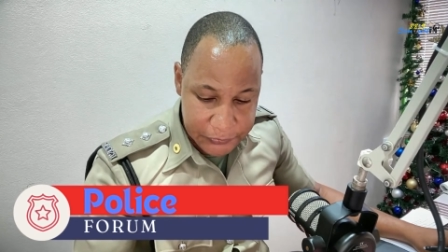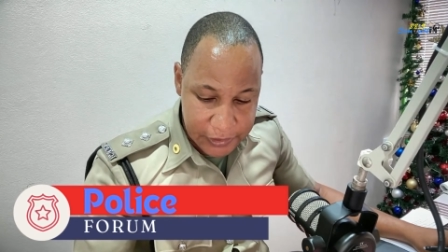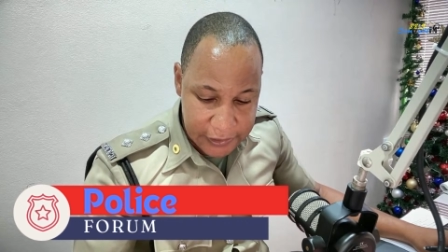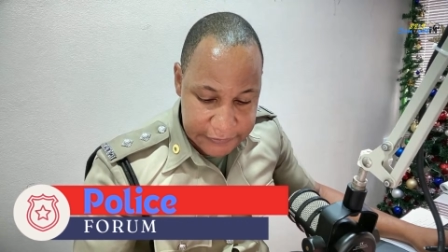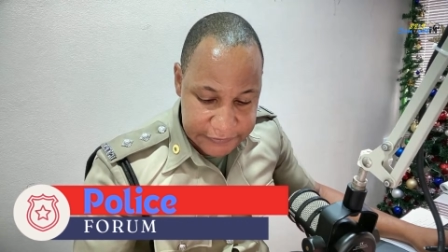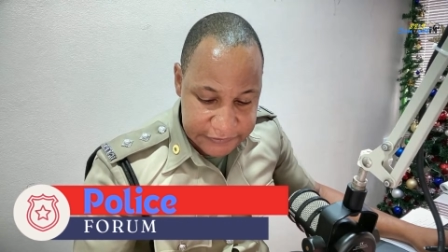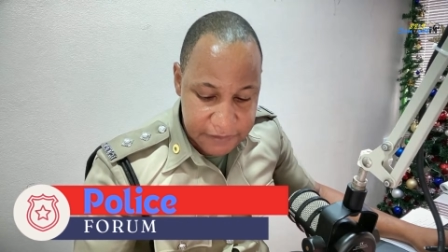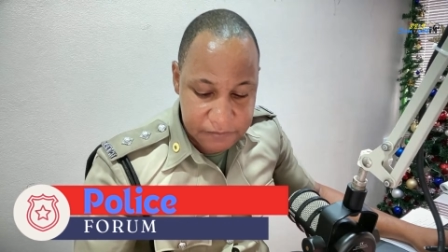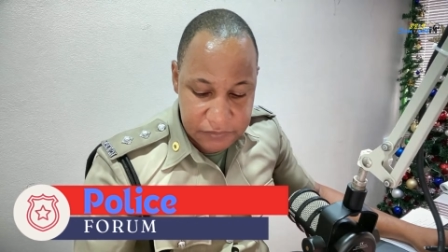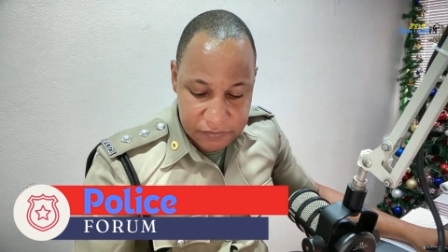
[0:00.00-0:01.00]

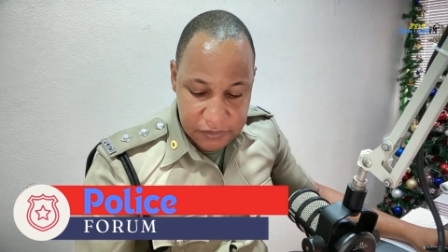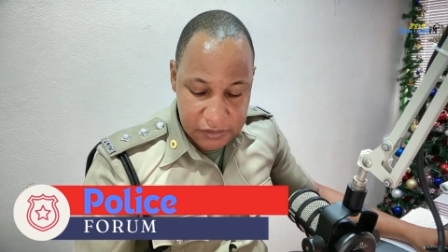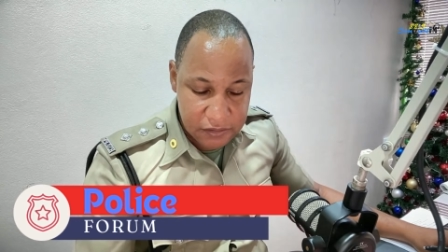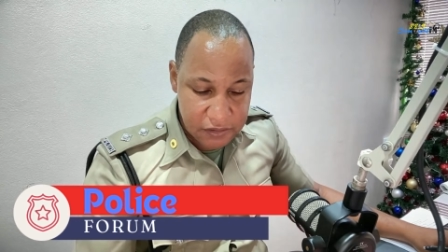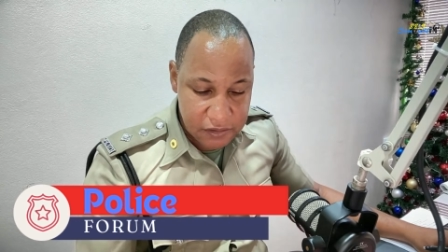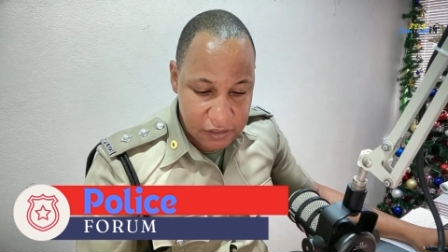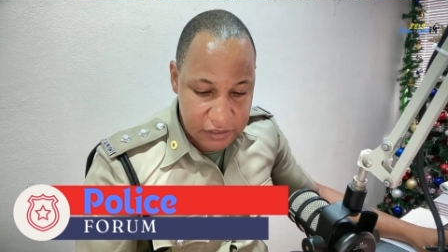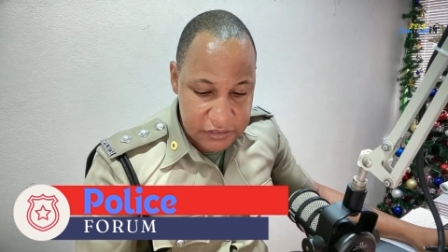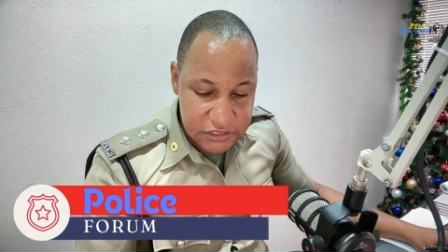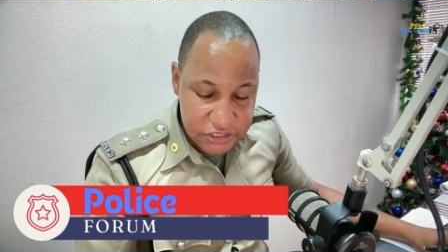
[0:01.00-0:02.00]
some
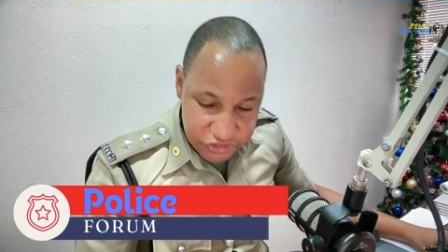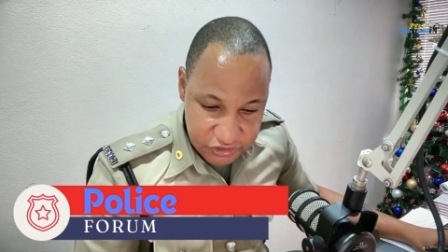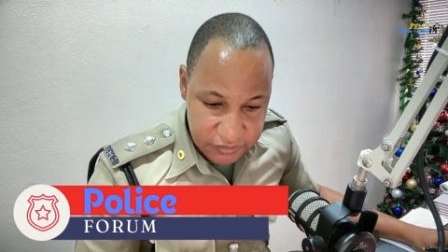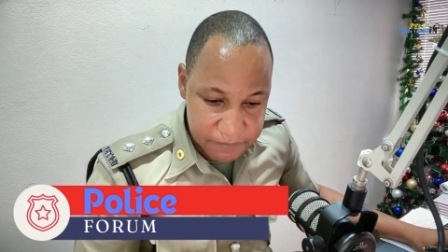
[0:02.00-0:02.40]
condition,